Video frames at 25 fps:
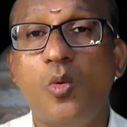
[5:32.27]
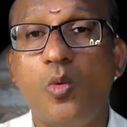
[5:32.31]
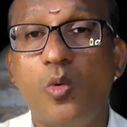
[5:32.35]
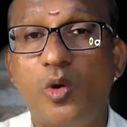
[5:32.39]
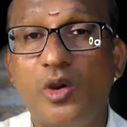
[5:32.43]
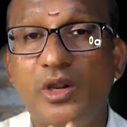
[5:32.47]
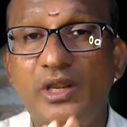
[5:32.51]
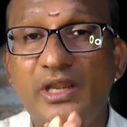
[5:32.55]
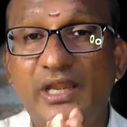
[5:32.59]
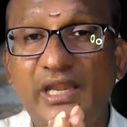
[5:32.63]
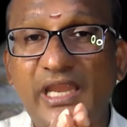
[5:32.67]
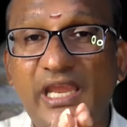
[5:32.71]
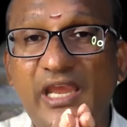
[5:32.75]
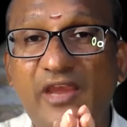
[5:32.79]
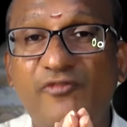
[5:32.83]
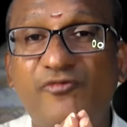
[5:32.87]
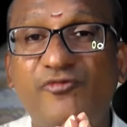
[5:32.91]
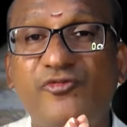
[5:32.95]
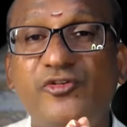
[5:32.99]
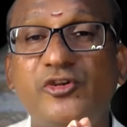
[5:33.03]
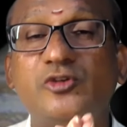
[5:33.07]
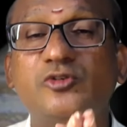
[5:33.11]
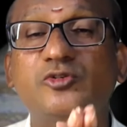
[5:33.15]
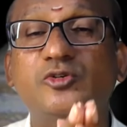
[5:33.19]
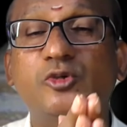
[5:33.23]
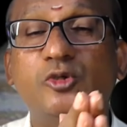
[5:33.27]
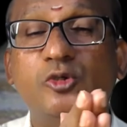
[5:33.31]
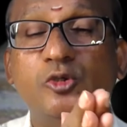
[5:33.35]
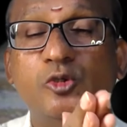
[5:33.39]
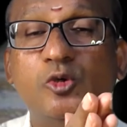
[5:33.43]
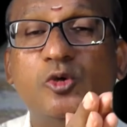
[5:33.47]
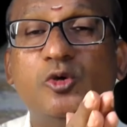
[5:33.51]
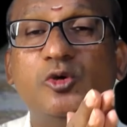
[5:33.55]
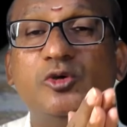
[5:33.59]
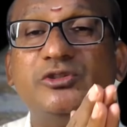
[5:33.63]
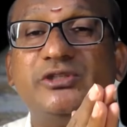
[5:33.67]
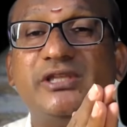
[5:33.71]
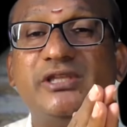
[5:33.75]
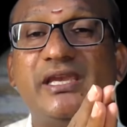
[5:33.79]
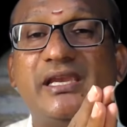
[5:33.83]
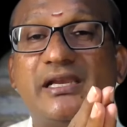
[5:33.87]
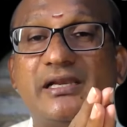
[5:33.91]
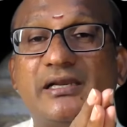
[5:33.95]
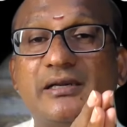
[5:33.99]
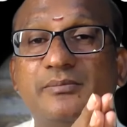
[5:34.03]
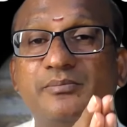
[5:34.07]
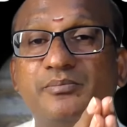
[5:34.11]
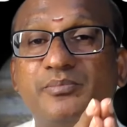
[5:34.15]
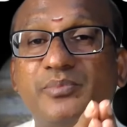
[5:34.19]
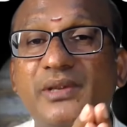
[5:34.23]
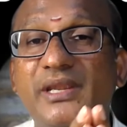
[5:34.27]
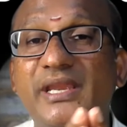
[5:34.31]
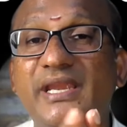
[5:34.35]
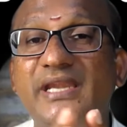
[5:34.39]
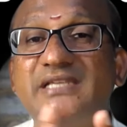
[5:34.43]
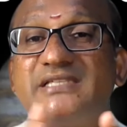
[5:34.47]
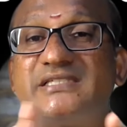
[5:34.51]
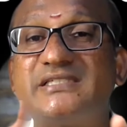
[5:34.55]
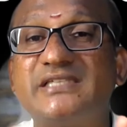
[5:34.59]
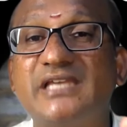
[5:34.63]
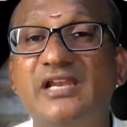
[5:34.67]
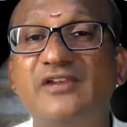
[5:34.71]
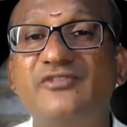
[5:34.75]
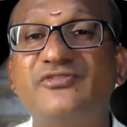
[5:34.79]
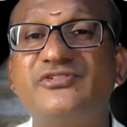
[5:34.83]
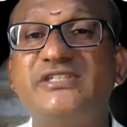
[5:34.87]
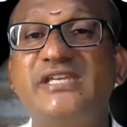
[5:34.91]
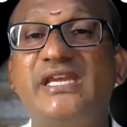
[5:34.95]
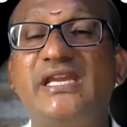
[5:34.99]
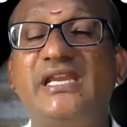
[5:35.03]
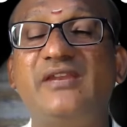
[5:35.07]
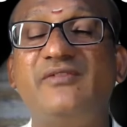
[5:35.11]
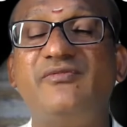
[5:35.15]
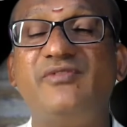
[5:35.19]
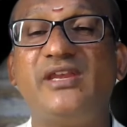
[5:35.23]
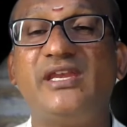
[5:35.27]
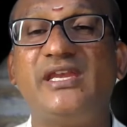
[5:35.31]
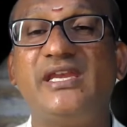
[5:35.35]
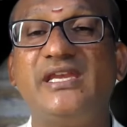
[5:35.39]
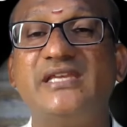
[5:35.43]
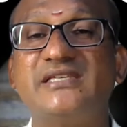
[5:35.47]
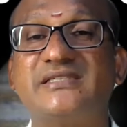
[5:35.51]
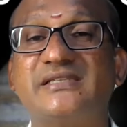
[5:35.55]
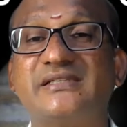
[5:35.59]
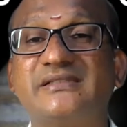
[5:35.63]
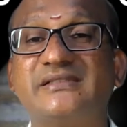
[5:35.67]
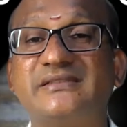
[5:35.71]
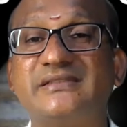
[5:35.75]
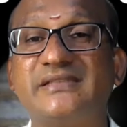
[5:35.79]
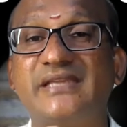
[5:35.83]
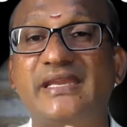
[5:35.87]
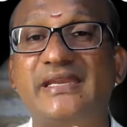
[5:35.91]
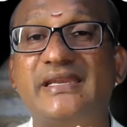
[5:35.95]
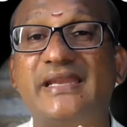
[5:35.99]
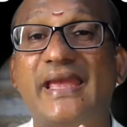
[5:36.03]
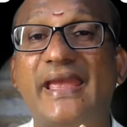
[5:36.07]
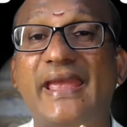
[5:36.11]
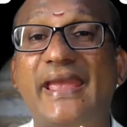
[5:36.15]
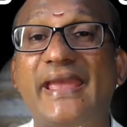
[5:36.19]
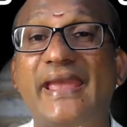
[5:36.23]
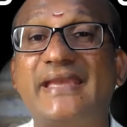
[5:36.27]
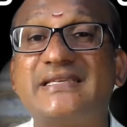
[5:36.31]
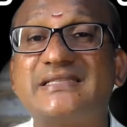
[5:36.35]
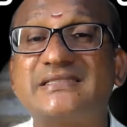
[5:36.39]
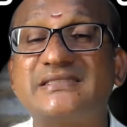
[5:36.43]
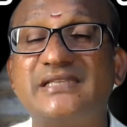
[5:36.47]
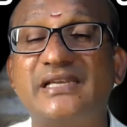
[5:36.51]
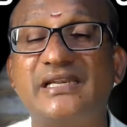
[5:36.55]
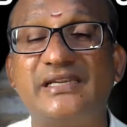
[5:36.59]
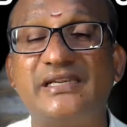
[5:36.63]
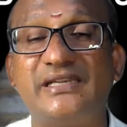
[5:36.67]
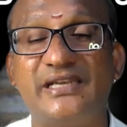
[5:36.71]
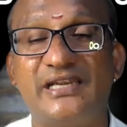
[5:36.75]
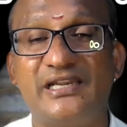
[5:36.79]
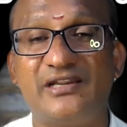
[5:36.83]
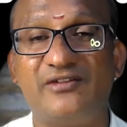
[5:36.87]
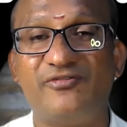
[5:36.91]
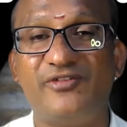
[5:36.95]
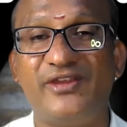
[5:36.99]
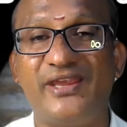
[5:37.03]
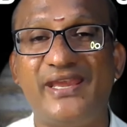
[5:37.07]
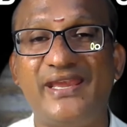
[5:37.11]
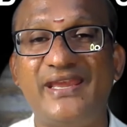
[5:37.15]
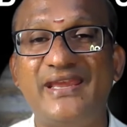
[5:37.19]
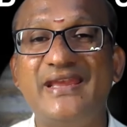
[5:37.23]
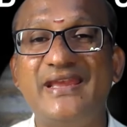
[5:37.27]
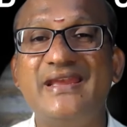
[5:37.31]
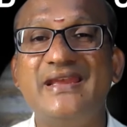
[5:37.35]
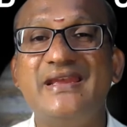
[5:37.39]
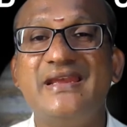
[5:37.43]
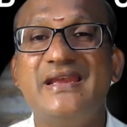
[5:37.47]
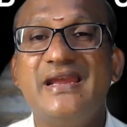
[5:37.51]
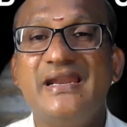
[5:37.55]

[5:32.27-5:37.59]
Only if you know the complete self-signification in an extended way,